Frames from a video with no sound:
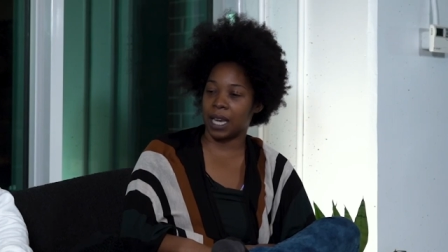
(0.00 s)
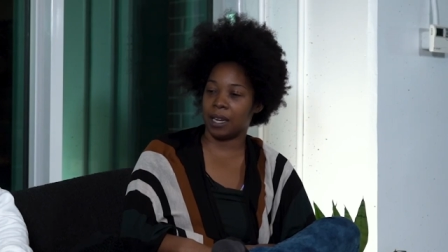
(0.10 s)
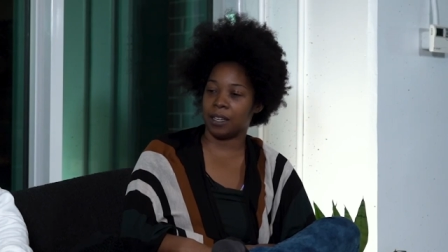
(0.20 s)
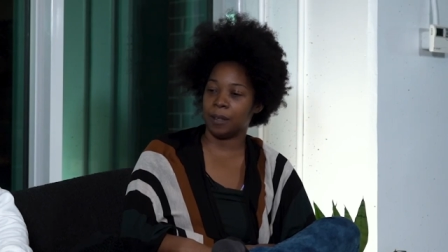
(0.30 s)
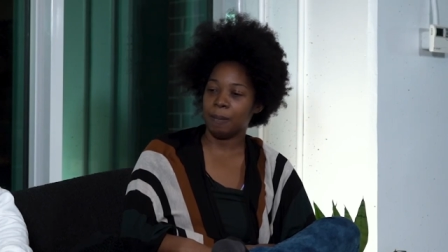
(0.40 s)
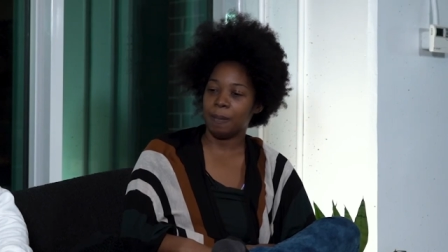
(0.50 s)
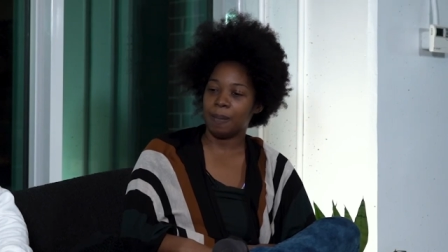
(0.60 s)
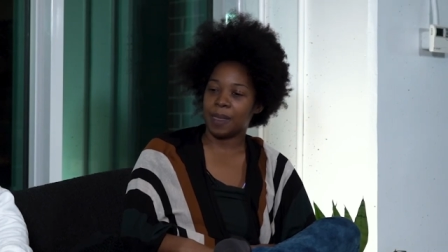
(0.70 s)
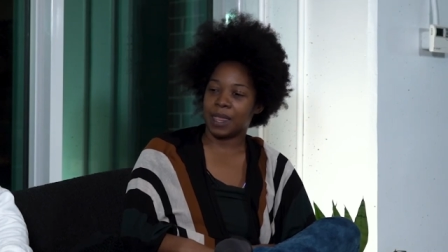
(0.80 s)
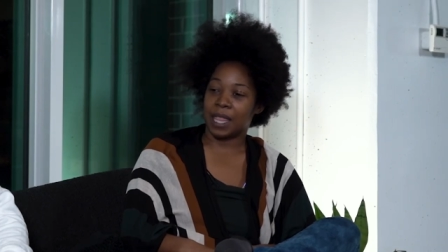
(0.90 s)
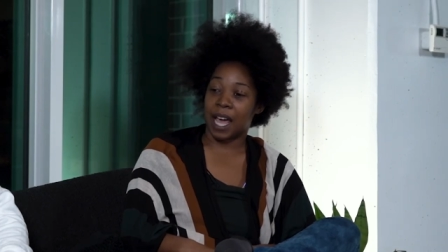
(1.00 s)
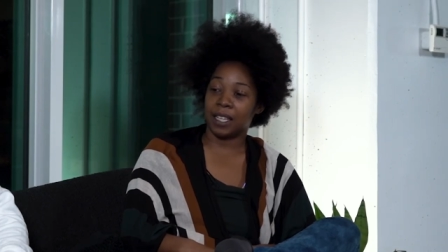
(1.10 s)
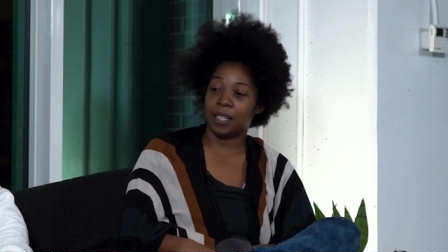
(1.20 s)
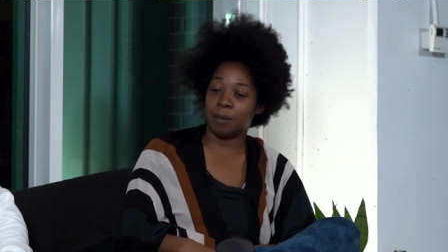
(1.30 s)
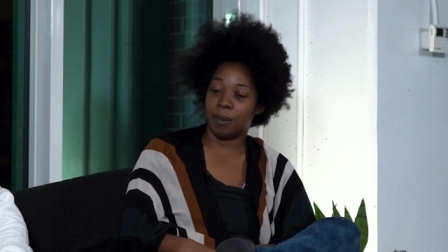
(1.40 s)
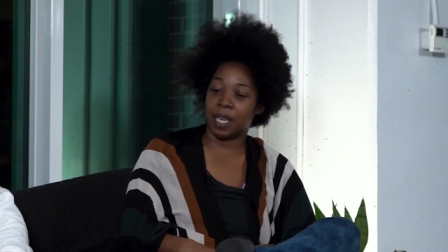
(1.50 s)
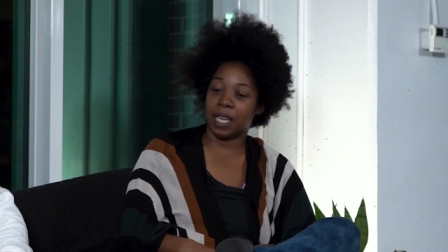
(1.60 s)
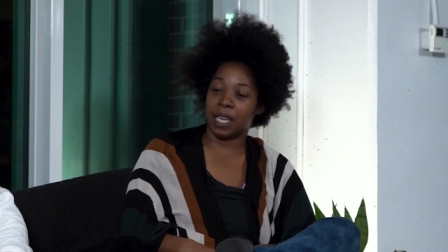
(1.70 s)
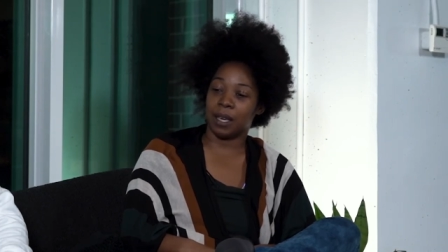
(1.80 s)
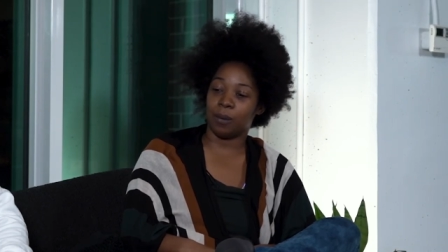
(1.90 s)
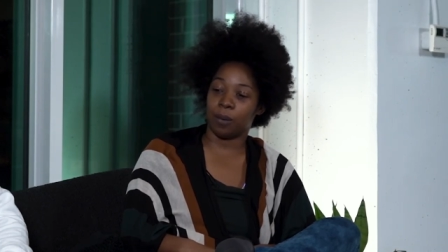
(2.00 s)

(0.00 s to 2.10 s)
And that to me